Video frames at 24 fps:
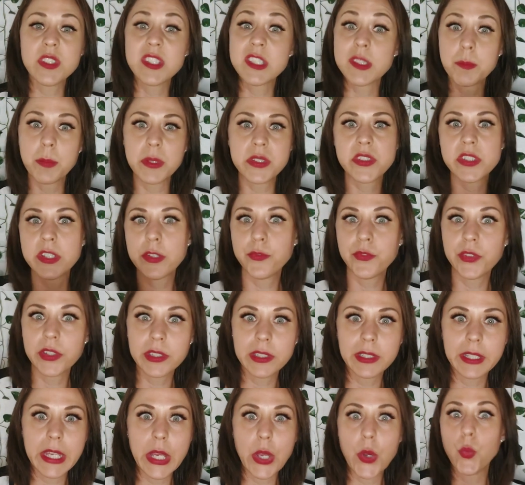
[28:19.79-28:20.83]

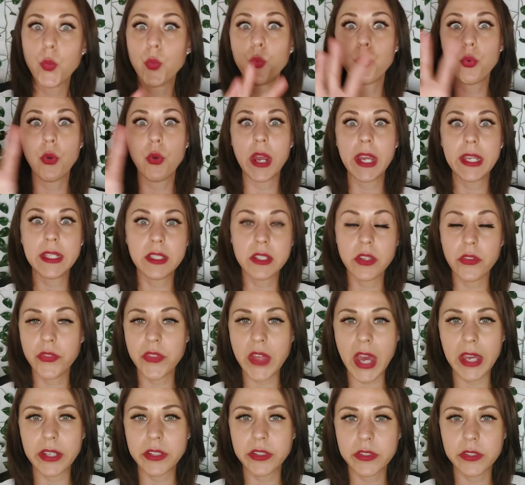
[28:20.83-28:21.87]
specifically write
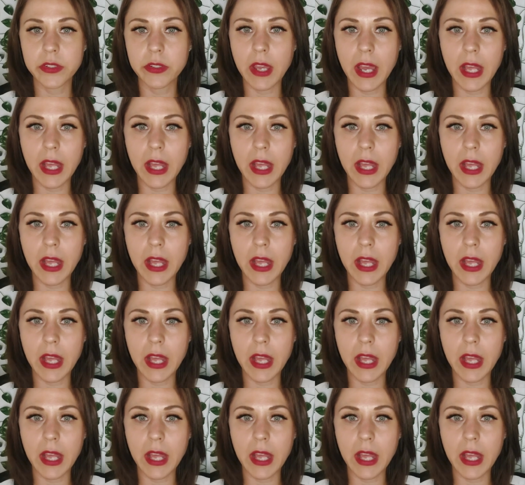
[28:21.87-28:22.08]
that